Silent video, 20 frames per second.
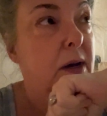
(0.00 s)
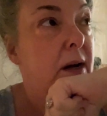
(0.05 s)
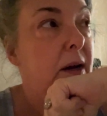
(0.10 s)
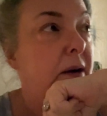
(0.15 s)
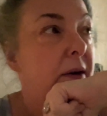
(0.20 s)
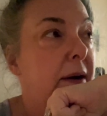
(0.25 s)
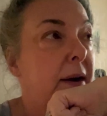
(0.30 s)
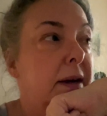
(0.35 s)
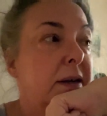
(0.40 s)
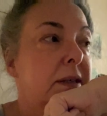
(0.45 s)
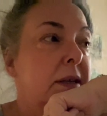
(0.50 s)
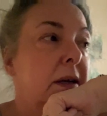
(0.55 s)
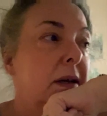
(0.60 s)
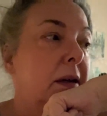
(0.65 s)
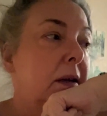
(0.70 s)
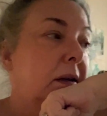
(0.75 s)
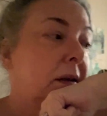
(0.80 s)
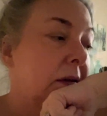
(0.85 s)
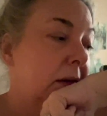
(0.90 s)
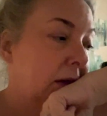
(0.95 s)
All right,
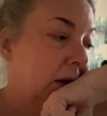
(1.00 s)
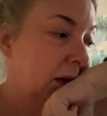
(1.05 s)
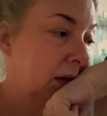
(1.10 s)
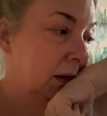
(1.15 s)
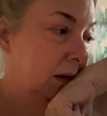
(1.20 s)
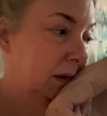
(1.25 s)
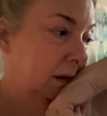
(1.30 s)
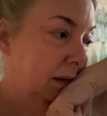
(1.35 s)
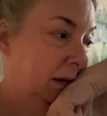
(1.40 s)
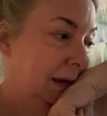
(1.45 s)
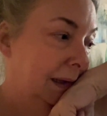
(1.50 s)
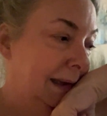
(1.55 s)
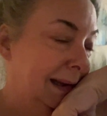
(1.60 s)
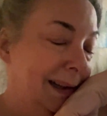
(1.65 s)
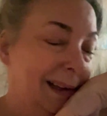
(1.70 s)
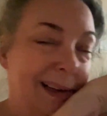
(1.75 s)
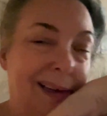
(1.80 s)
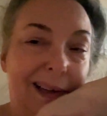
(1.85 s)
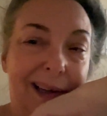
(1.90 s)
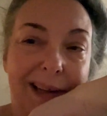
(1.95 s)

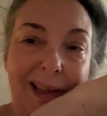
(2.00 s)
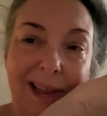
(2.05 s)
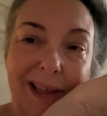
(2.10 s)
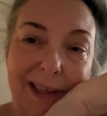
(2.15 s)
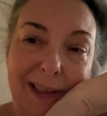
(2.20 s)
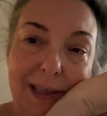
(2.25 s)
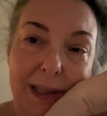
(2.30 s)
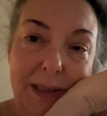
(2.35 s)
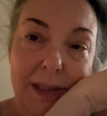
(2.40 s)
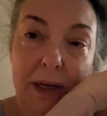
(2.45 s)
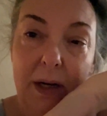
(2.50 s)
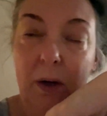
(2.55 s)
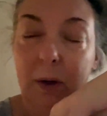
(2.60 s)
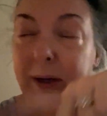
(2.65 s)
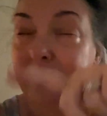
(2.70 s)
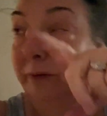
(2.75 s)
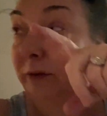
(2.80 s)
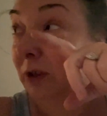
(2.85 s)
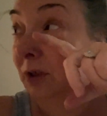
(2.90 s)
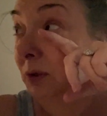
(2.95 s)
I think that's it. Oh, I
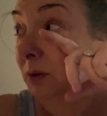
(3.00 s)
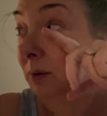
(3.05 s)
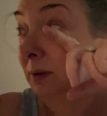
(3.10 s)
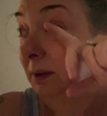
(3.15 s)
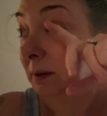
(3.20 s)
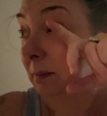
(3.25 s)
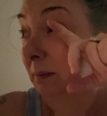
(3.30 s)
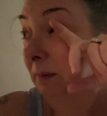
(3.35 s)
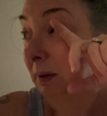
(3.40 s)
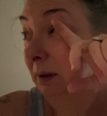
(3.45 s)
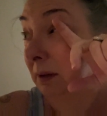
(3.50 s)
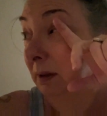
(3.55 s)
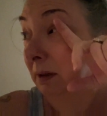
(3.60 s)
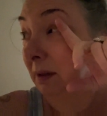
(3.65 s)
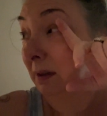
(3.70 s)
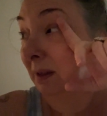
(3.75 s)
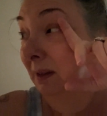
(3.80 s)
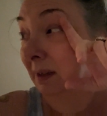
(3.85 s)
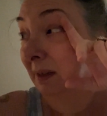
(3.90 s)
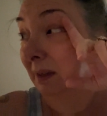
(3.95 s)
have to do some
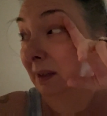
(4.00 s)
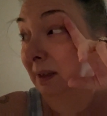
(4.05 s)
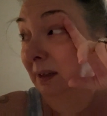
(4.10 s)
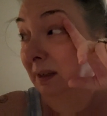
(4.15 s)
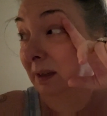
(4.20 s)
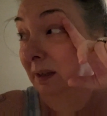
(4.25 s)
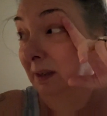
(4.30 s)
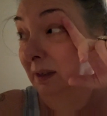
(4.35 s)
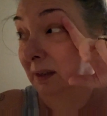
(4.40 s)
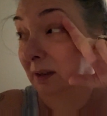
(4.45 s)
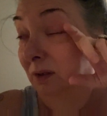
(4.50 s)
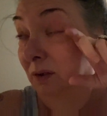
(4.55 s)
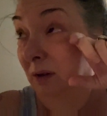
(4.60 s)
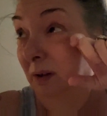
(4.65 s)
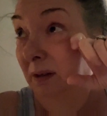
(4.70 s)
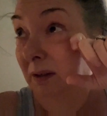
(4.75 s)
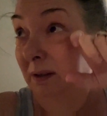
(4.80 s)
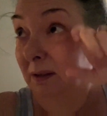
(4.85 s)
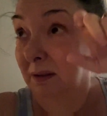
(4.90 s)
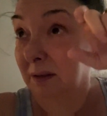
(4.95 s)

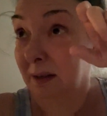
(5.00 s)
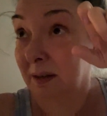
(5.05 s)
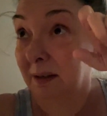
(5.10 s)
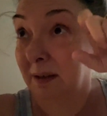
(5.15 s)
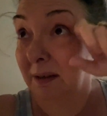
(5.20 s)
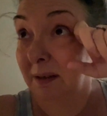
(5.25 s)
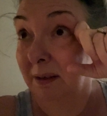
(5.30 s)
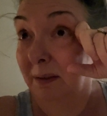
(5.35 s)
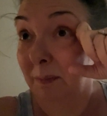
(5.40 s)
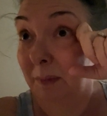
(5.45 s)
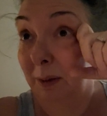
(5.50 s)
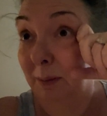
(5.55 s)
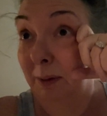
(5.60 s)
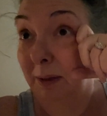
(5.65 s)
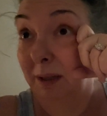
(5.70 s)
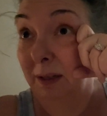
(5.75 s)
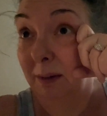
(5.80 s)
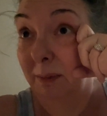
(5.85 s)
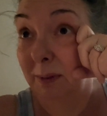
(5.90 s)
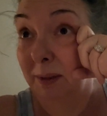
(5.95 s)
drawings,
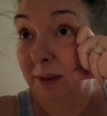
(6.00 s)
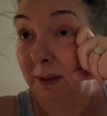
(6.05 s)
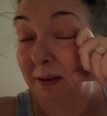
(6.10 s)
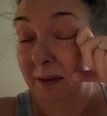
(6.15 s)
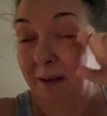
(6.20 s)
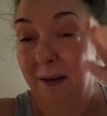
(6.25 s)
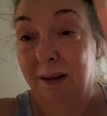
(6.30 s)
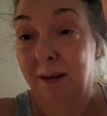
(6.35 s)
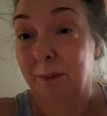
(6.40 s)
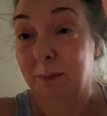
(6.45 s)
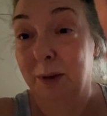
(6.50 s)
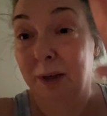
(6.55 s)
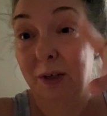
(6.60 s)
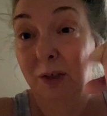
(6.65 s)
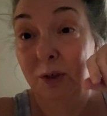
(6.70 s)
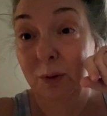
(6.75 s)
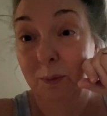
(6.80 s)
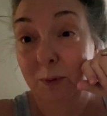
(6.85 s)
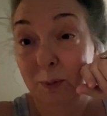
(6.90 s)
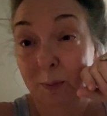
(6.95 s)
maybe upstairs. No, I'm gonna
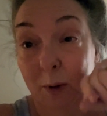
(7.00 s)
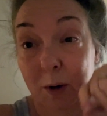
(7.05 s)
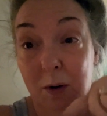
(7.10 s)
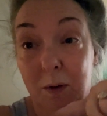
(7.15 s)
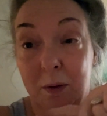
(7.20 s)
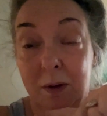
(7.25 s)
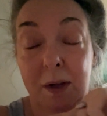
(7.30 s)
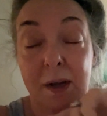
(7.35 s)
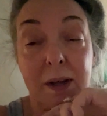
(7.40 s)
do them tomorrow.